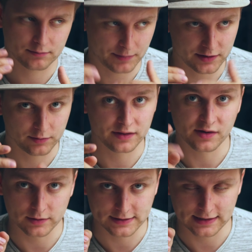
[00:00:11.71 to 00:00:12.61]
by the way,
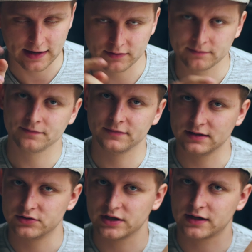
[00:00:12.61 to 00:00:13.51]
there was 11,
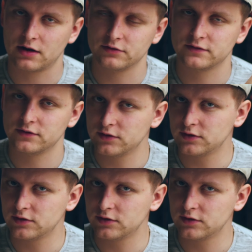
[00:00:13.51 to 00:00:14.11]
then check out